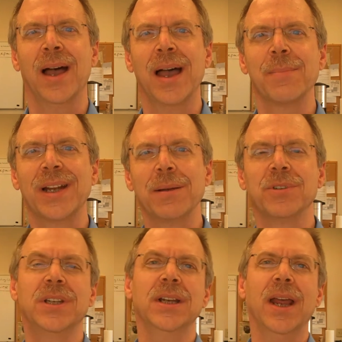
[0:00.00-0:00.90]
Hi, my
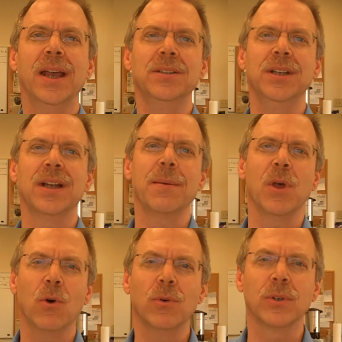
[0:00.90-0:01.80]
name is Dean Hancy, and
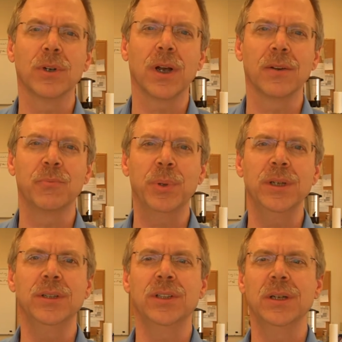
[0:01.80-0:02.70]
I'm the owner of
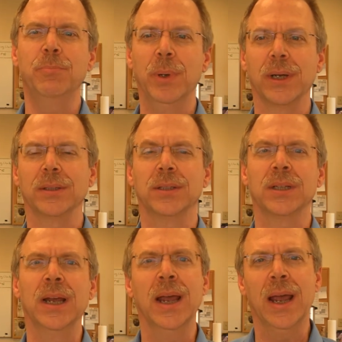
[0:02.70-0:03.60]
PC
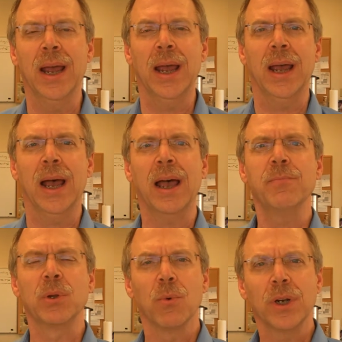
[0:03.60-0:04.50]
Bits.
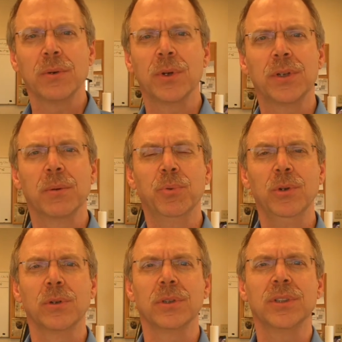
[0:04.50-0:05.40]
I've been working with
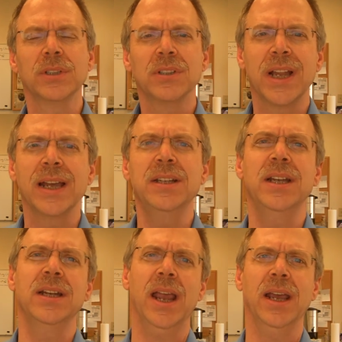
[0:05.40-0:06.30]
computers since
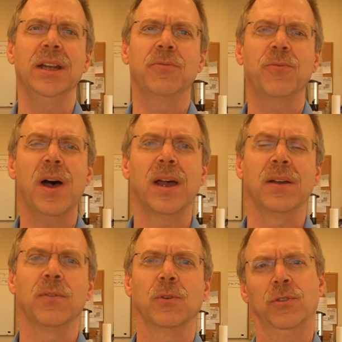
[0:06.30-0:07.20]

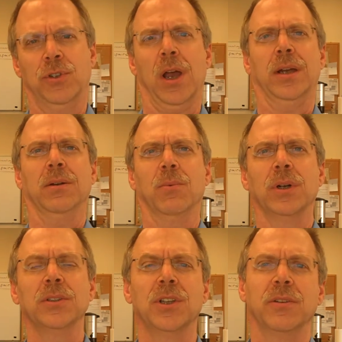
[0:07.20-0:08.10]
1985, those giant
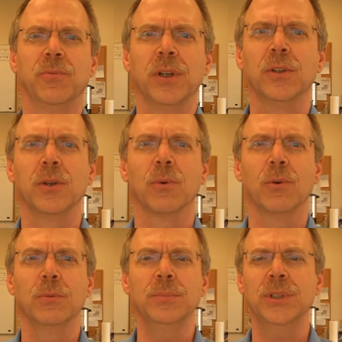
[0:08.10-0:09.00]
ones that filled the
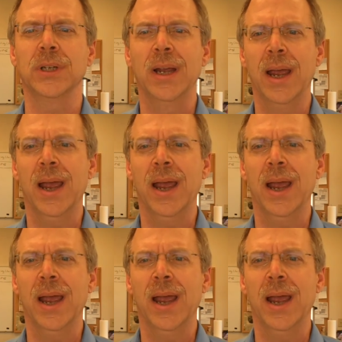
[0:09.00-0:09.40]
rooms.